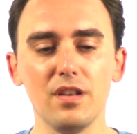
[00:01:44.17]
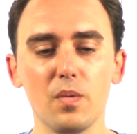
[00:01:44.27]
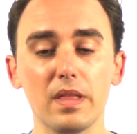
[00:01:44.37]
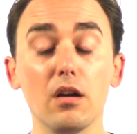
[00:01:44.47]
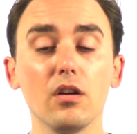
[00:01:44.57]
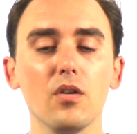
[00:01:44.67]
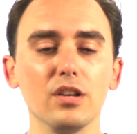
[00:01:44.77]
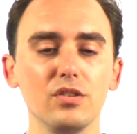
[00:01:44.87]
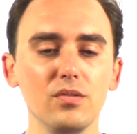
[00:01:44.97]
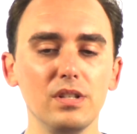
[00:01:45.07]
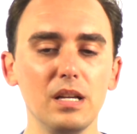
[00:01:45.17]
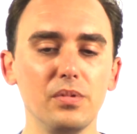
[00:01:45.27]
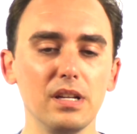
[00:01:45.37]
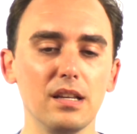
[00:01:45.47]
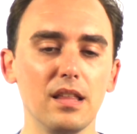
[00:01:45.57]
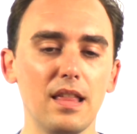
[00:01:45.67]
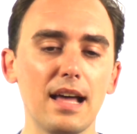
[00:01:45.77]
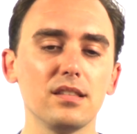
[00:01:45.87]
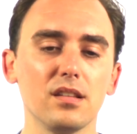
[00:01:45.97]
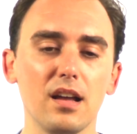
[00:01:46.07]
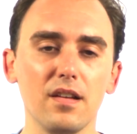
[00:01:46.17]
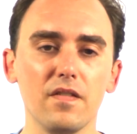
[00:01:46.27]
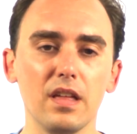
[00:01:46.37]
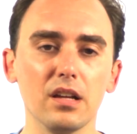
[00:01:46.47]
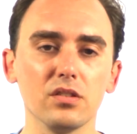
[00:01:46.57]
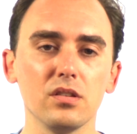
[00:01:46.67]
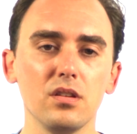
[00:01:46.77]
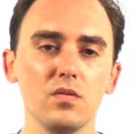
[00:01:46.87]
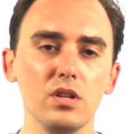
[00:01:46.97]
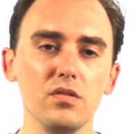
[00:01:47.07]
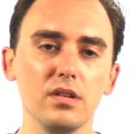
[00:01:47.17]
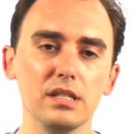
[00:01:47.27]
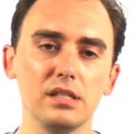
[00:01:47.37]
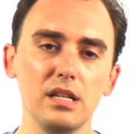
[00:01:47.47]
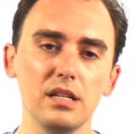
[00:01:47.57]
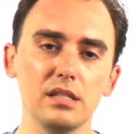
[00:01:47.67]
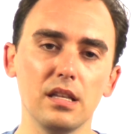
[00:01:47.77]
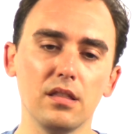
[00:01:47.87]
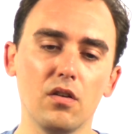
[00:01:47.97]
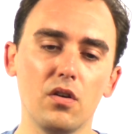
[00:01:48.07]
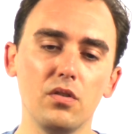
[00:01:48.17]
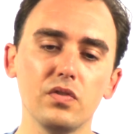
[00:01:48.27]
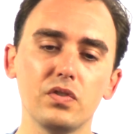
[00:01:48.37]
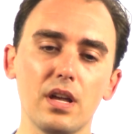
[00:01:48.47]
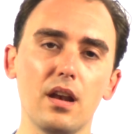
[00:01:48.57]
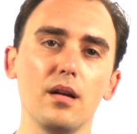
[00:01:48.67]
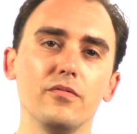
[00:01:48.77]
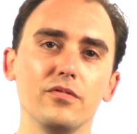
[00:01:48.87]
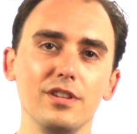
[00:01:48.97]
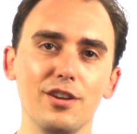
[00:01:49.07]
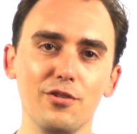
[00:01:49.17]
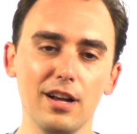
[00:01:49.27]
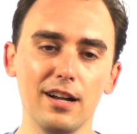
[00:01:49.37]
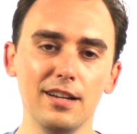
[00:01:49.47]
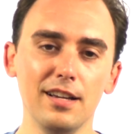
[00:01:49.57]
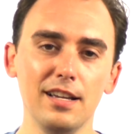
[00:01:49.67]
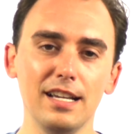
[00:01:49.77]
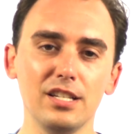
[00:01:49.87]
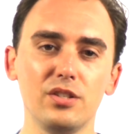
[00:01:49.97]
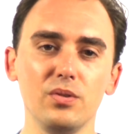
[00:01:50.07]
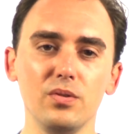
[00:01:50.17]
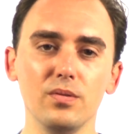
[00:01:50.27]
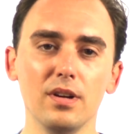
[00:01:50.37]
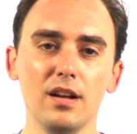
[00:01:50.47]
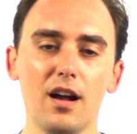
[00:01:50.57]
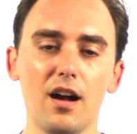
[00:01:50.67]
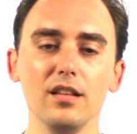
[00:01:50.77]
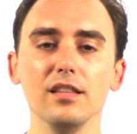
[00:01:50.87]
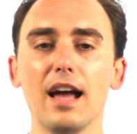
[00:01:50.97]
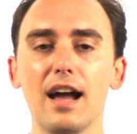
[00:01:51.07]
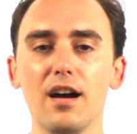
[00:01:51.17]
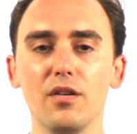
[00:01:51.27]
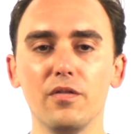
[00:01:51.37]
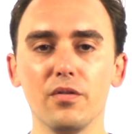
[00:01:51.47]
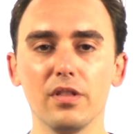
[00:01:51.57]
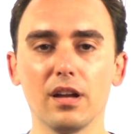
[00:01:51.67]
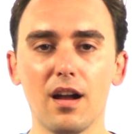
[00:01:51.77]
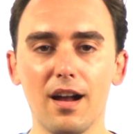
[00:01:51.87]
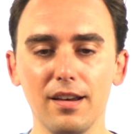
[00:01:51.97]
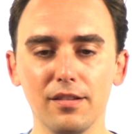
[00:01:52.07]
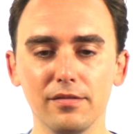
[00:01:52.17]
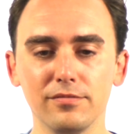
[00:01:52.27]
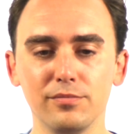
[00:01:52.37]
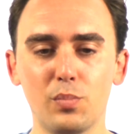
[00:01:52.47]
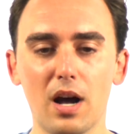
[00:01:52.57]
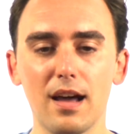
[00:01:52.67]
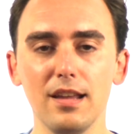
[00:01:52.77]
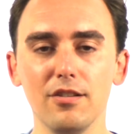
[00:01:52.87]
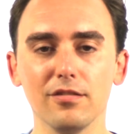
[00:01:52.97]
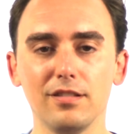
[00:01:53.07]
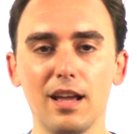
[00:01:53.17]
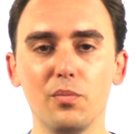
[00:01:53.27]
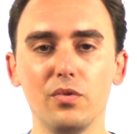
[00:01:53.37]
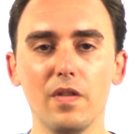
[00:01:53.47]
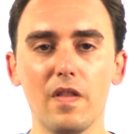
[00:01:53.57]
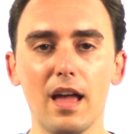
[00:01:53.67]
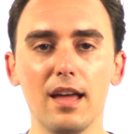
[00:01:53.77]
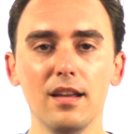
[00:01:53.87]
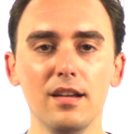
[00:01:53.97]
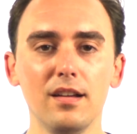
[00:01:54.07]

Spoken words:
without going too deeply into that side of things, what you can see is that the whole setup for yoga is to allow for the kind of body or temple that